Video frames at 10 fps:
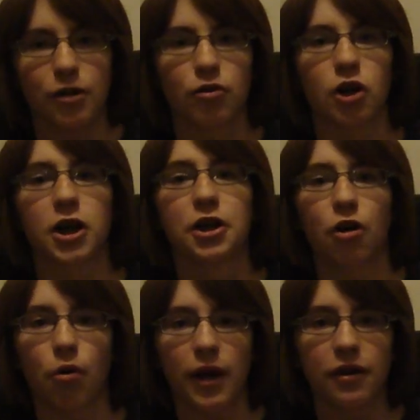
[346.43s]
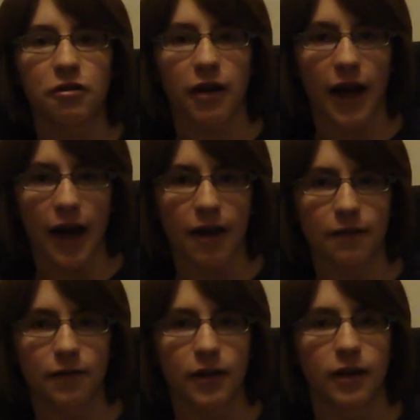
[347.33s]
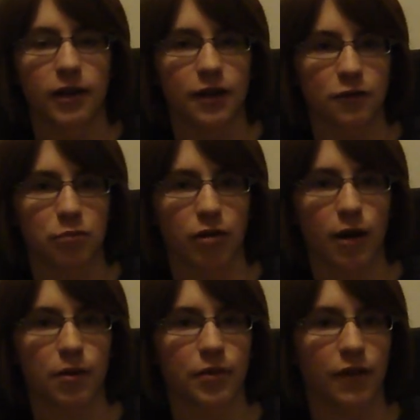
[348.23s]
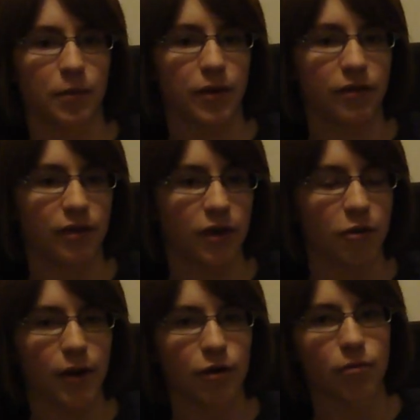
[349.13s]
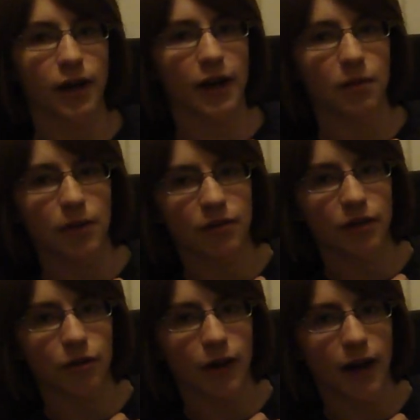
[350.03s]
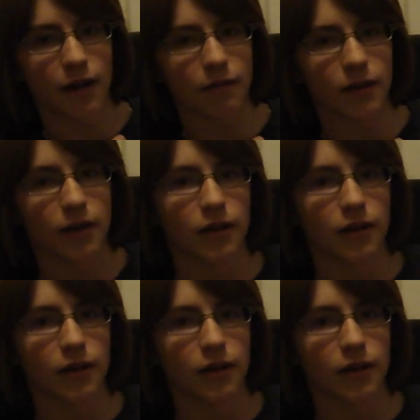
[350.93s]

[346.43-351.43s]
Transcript: you're going to have lots of problems on the PC, no matter what kind of PC you have.